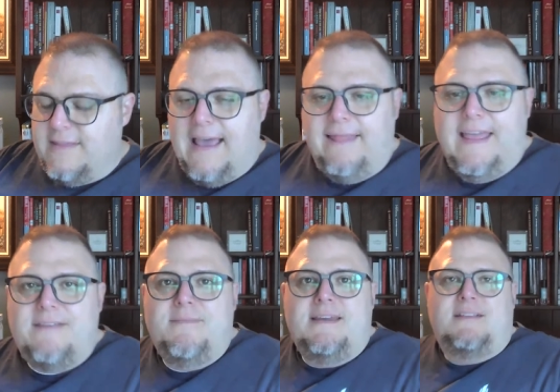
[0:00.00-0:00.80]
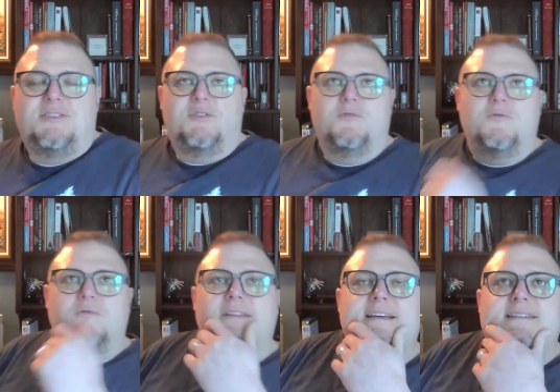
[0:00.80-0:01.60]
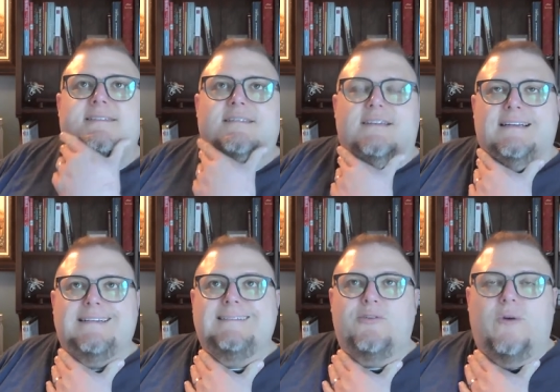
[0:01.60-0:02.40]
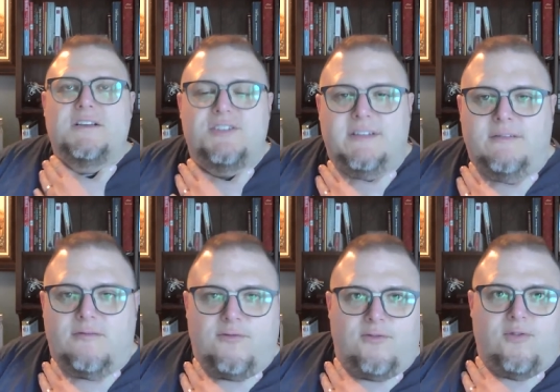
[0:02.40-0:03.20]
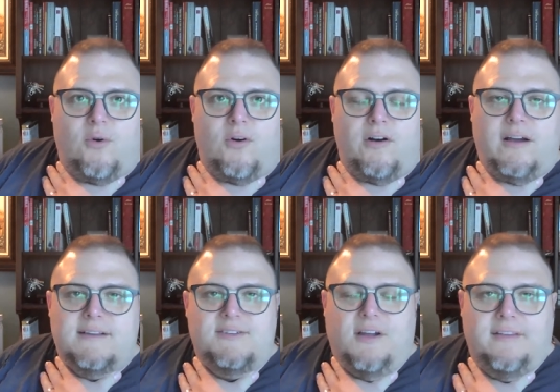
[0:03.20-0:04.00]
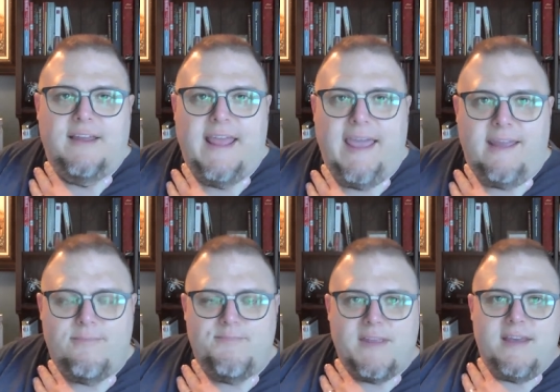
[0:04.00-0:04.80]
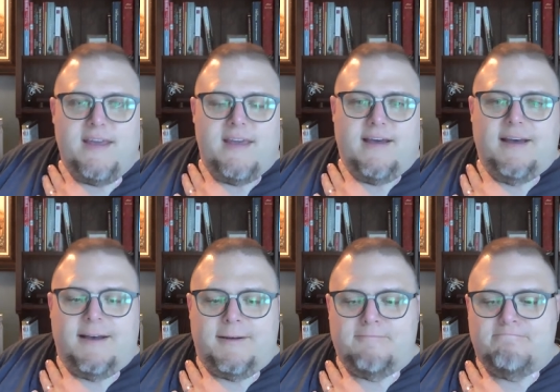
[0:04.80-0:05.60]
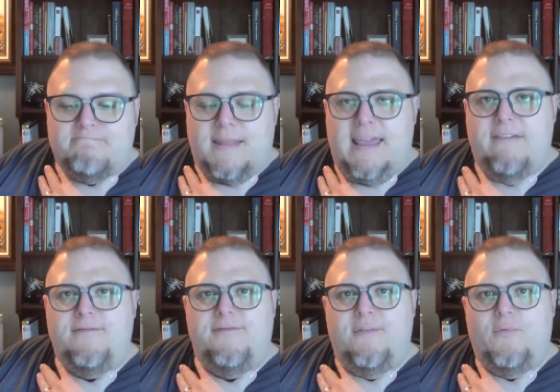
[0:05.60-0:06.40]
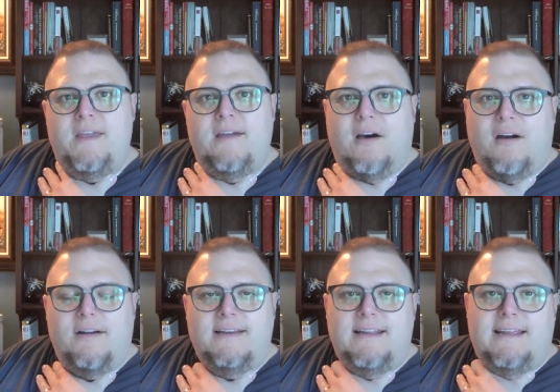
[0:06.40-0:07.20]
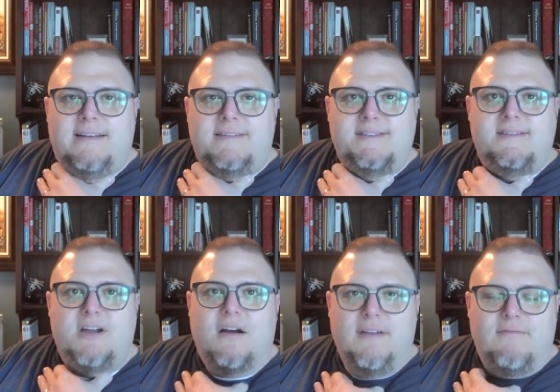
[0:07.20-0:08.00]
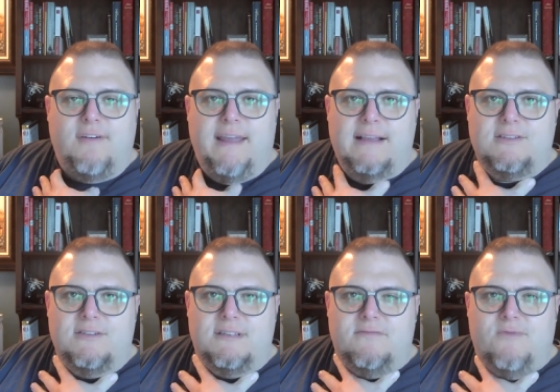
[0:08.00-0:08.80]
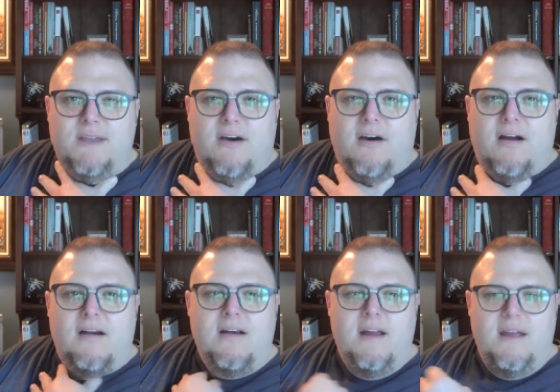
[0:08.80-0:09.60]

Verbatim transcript: that led me to this question for us all today. Um, if we are indeed starving for answers, if we are